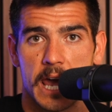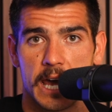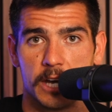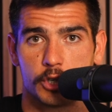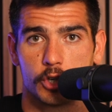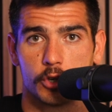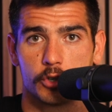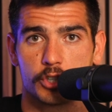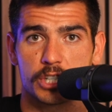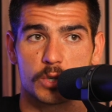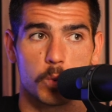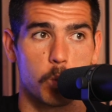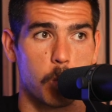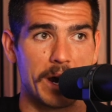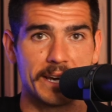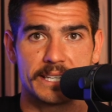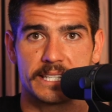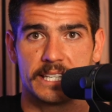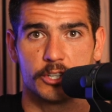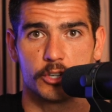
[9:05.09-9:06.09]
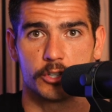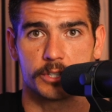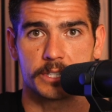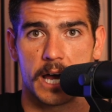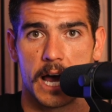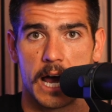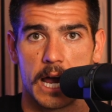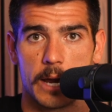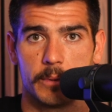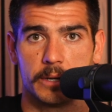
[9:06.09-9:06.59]
is you're just wasting your
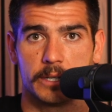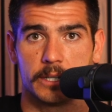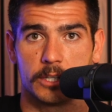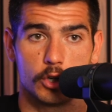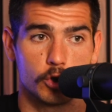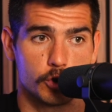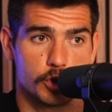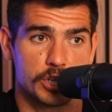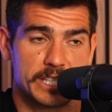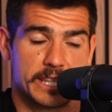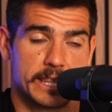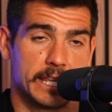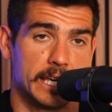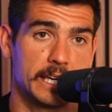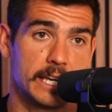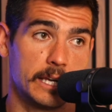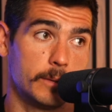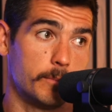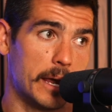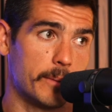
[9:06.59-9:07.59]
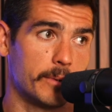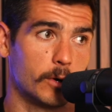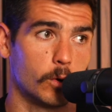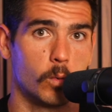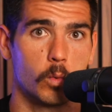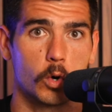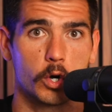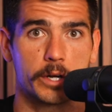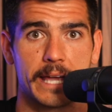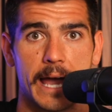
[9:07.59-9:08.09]
time and you're just thinking maybe it'll
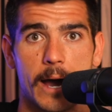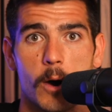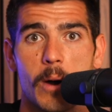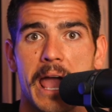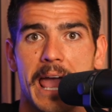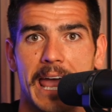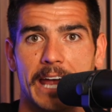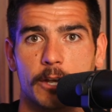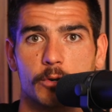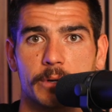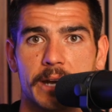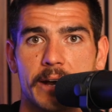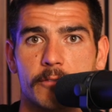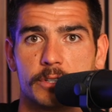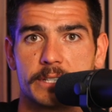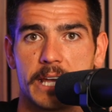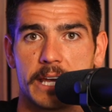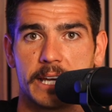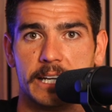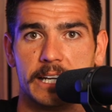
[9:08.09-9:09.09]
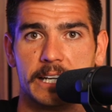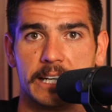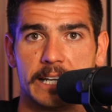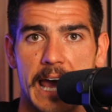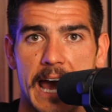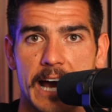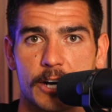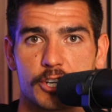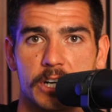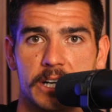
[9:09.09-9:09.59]
work out and you're never taking any
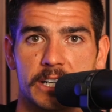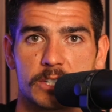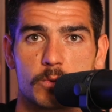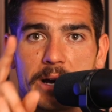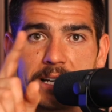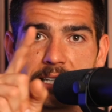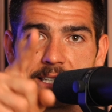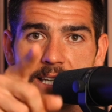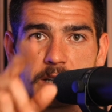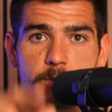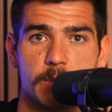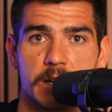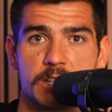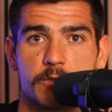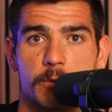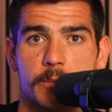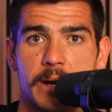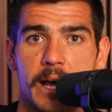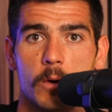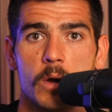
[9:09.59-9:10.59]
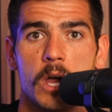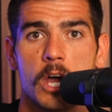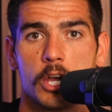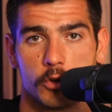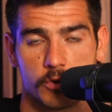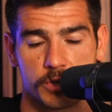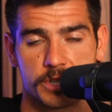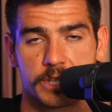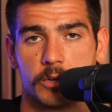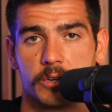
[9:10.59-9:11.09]
action. And it's why 6 months from now,
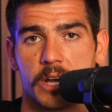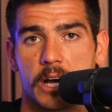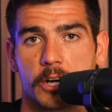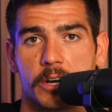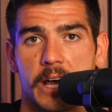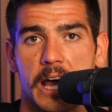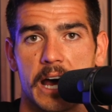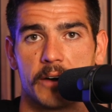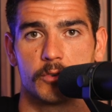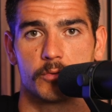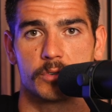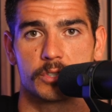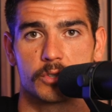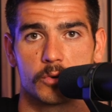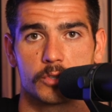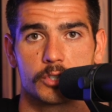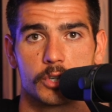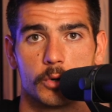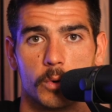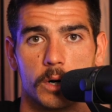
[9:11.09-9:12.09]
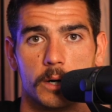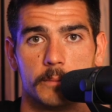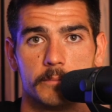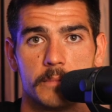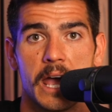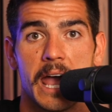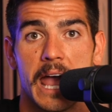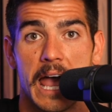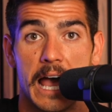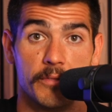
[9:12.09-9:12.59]
you're still not going to have the results you want.
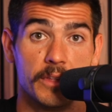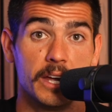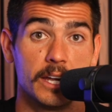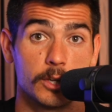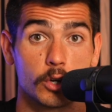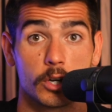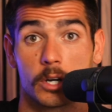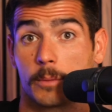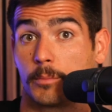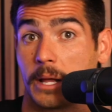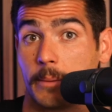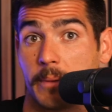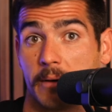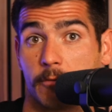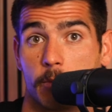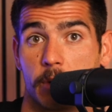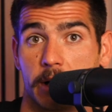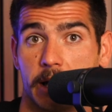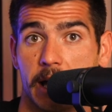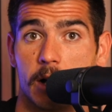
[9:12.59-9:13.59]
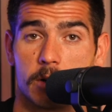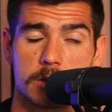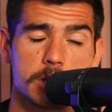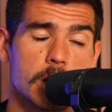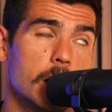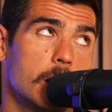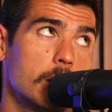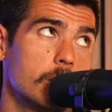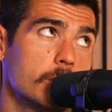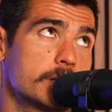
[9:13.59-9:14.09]
And then you're going to blame everybody else.
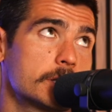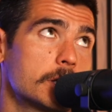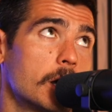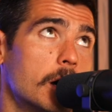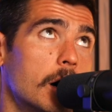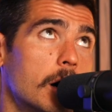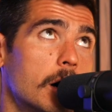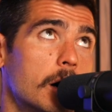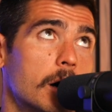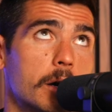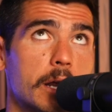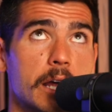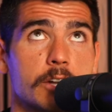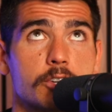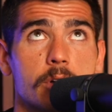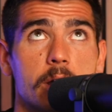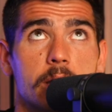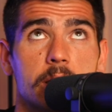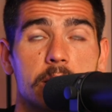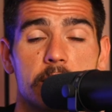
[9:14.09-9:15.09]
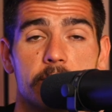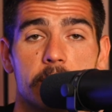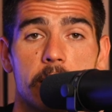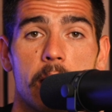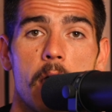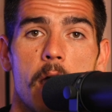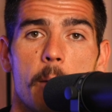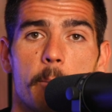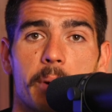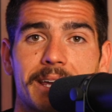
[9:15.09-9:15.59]
Oh, it's hard. I tried to give
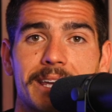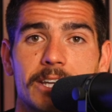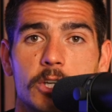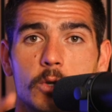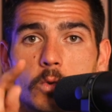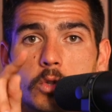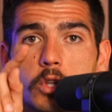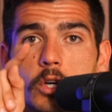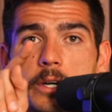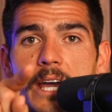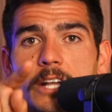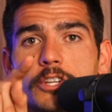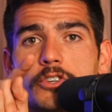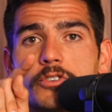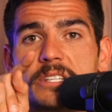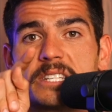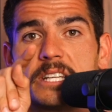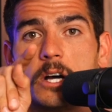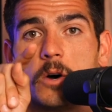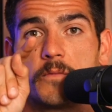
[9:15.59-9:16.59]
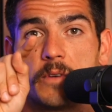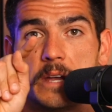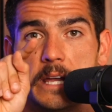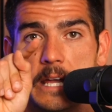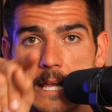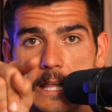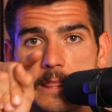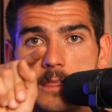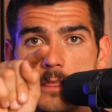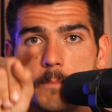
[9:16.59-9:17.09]
it. But can you look at yourself
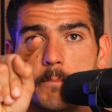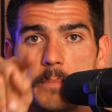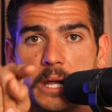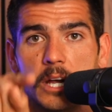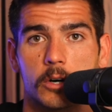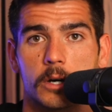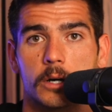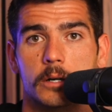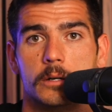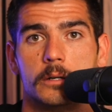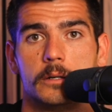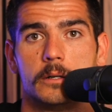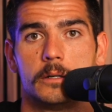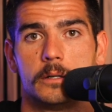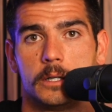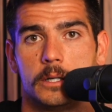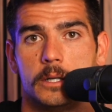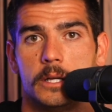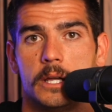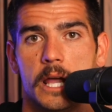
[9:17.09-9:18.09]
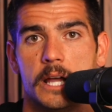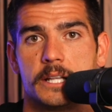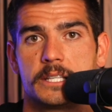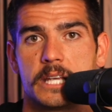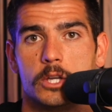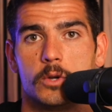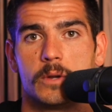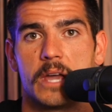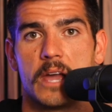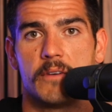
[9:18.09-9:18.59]
in the mirror and say
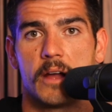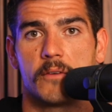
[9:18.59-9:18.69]
you gave